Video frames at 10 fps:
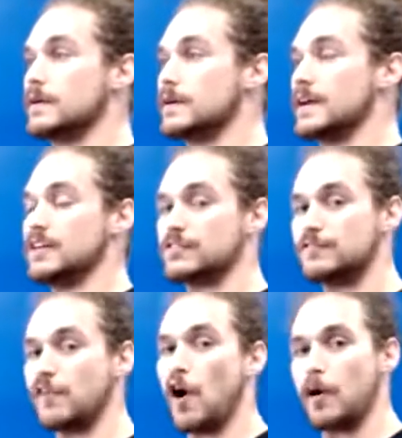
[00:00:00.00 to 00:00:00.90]
as
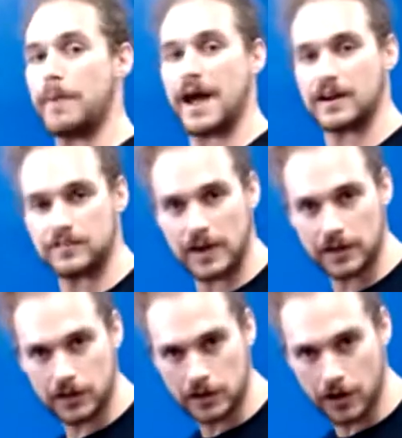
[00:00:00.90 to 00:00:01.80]
far back as I
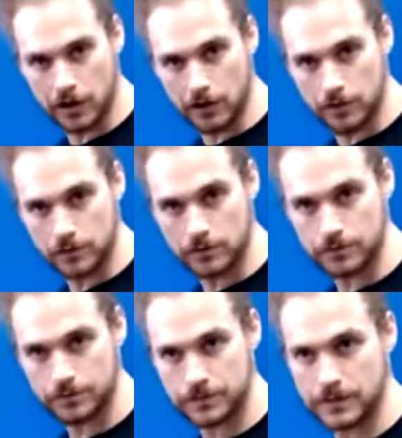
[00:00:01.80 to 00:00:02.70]
can go
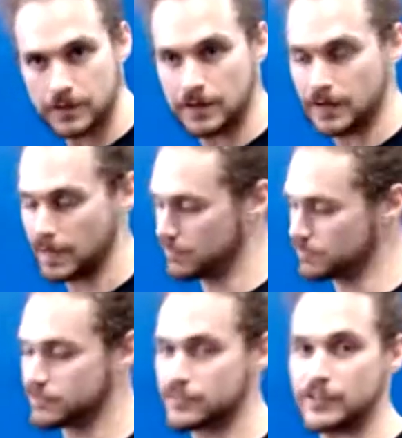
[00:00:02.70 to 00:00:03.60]
and
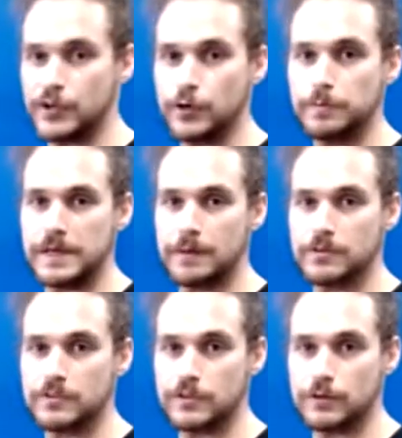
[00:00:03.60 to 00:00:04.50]
still be able
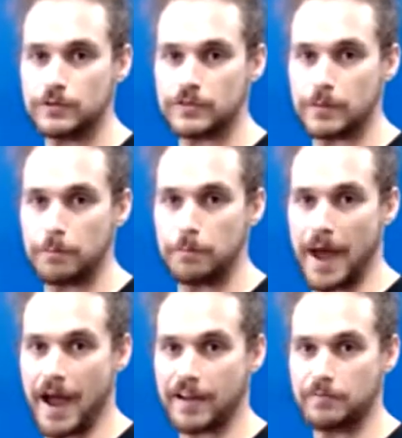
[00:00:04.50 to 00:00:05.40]
to use the
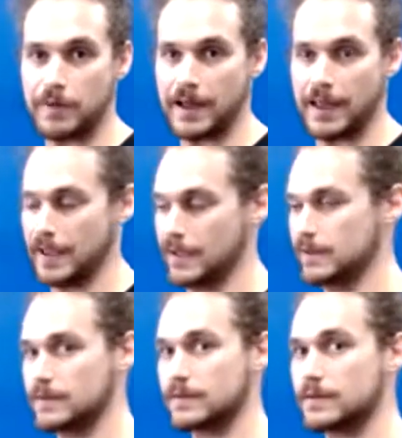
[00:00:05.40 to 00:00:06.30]
back of my hand